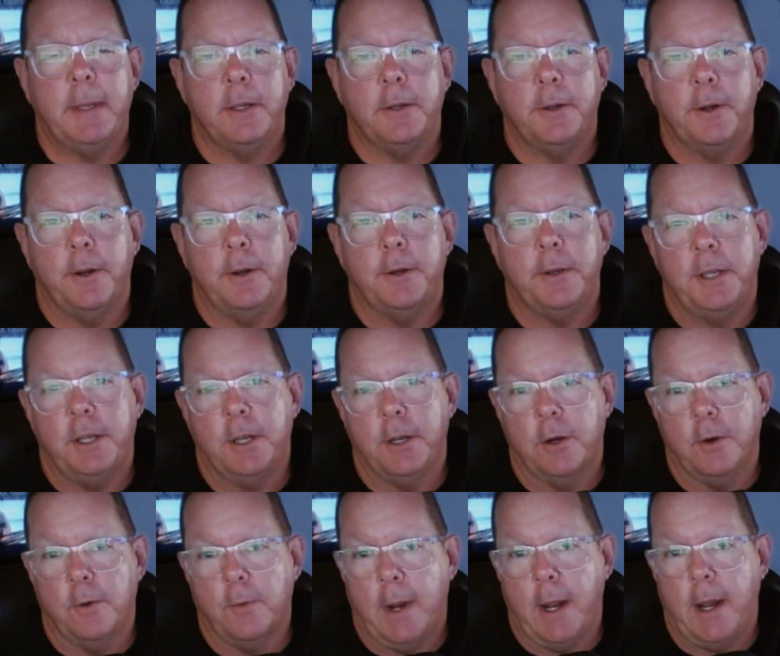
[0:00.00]
your
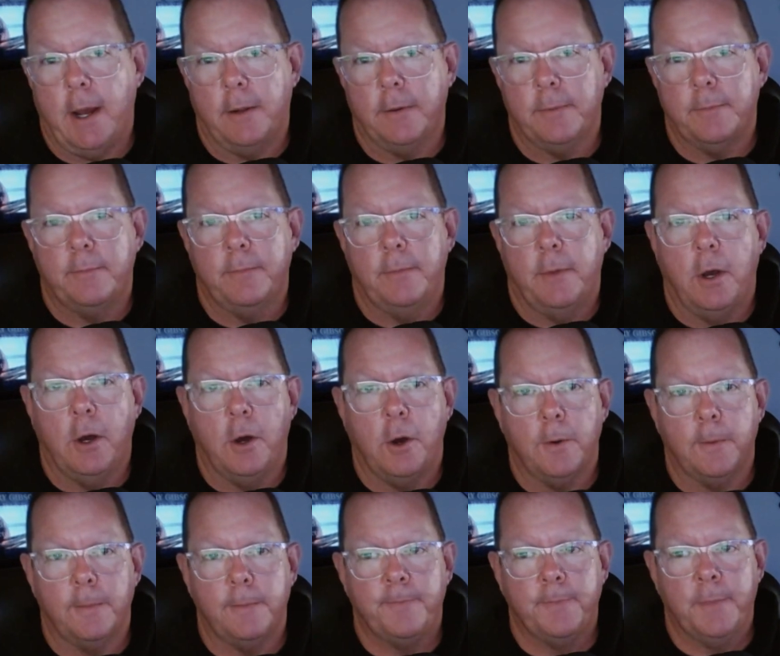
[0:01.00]
year-round
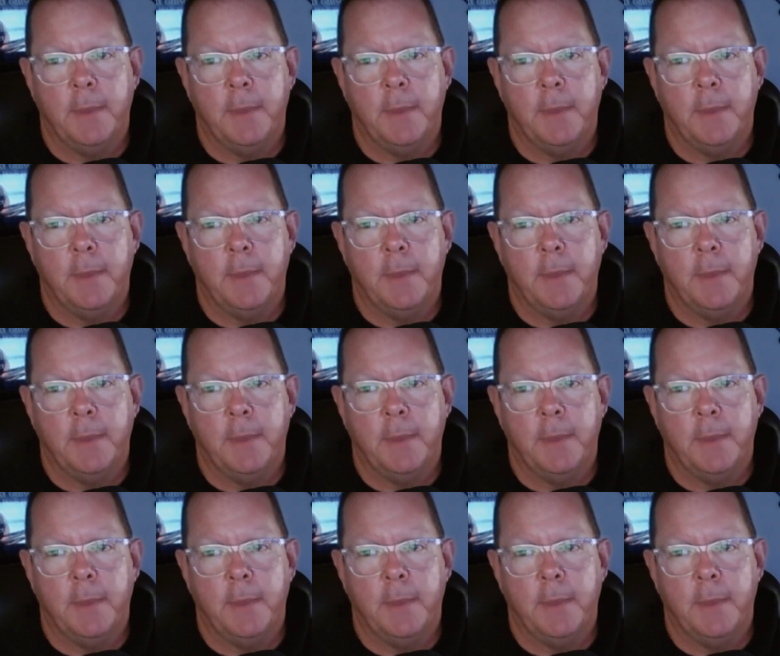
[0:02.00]
home?